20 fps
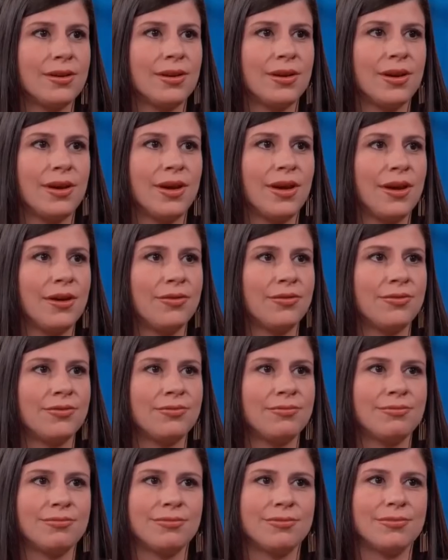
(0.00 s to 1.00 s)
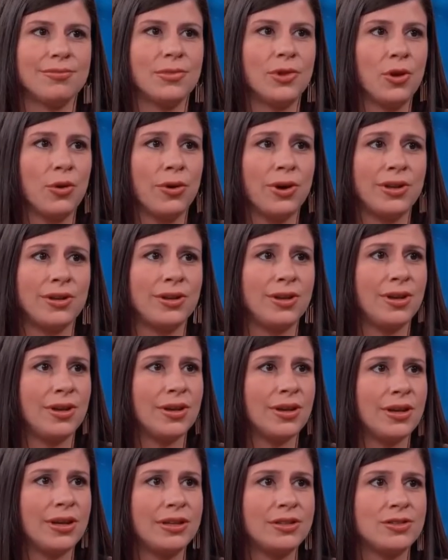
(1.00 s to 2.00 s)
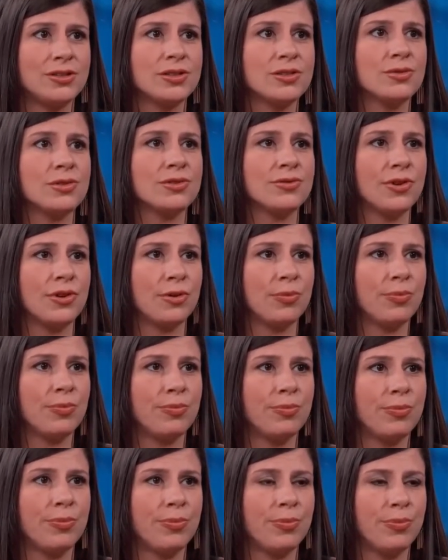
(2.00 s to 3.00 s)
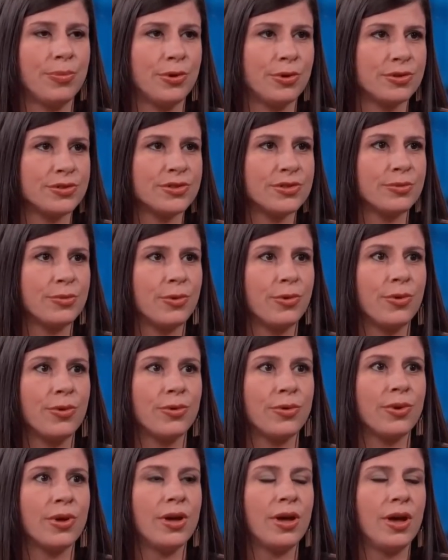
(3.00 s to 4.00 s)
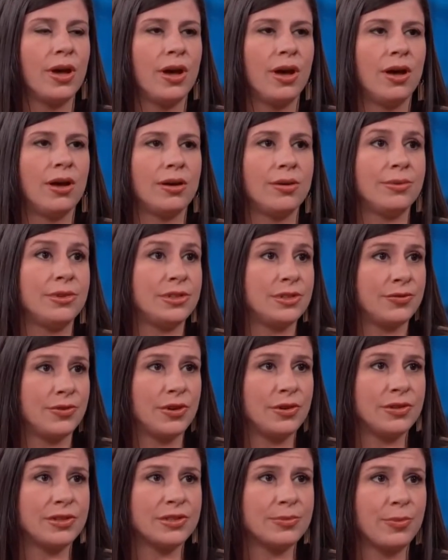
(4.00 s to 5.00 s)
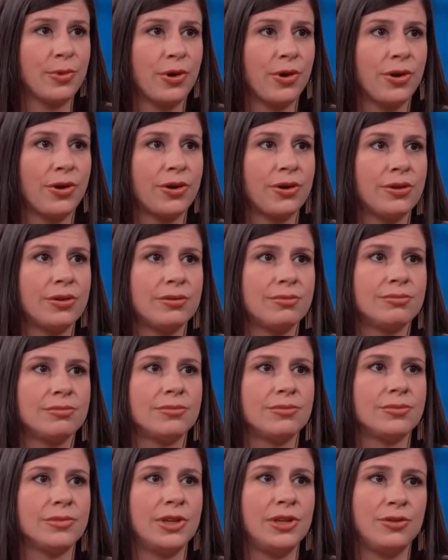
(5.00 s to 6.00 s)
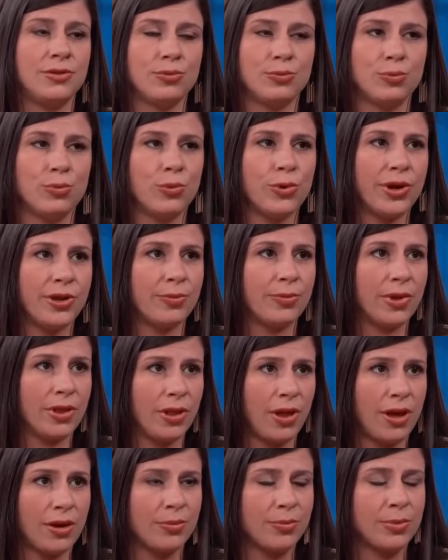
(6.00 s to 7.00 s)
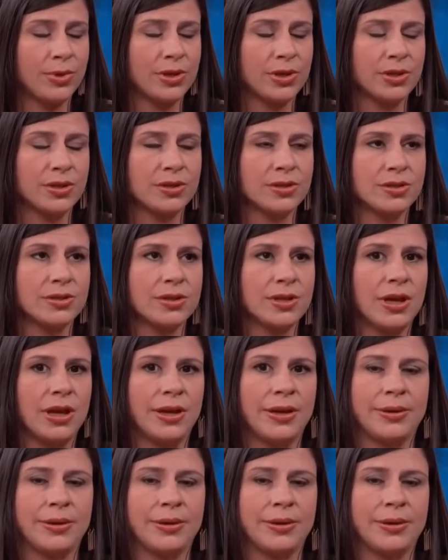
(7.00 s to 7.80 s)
I have no idea. He just was very personable. He's very smart. He's read a lot of books.